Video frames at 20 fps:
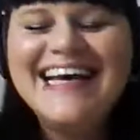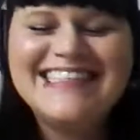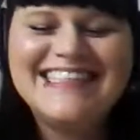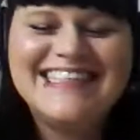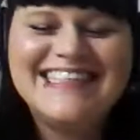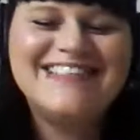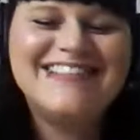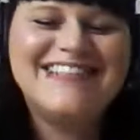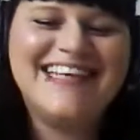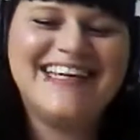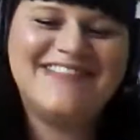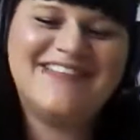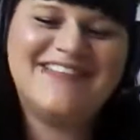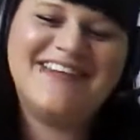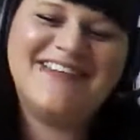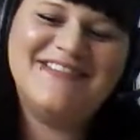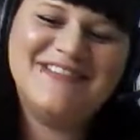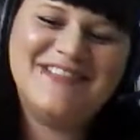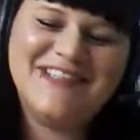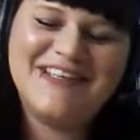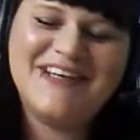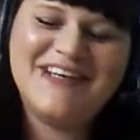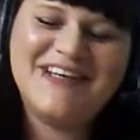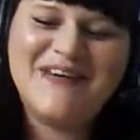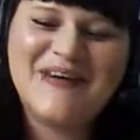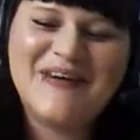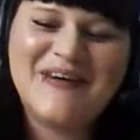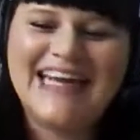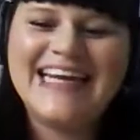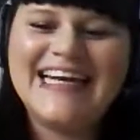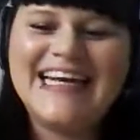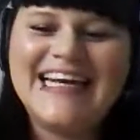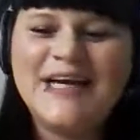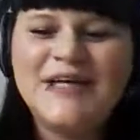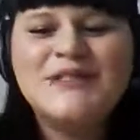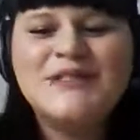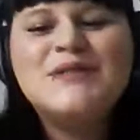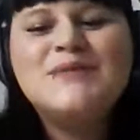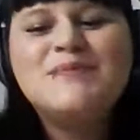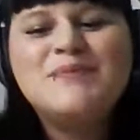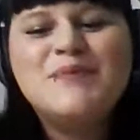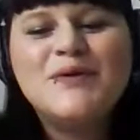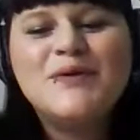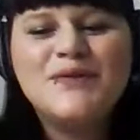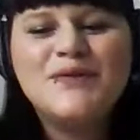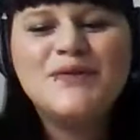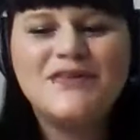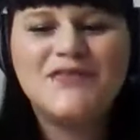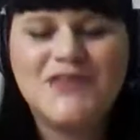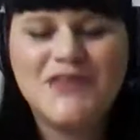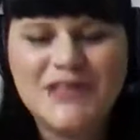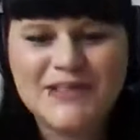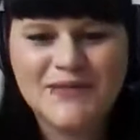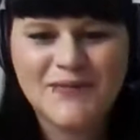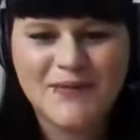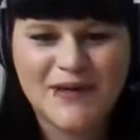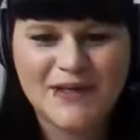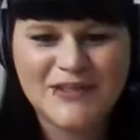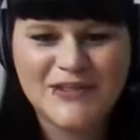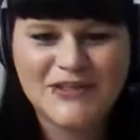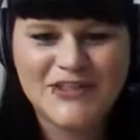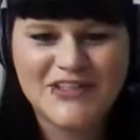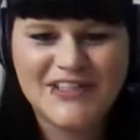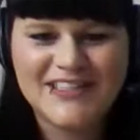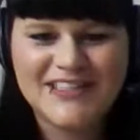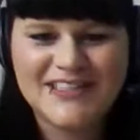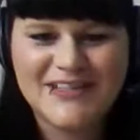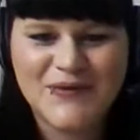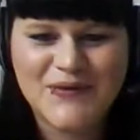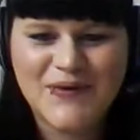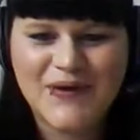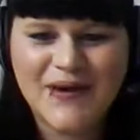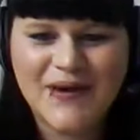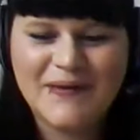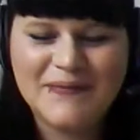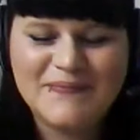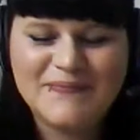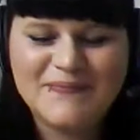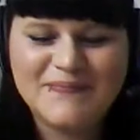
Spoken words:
So Dan, why don't you go ahead and answer both of these questions, okay?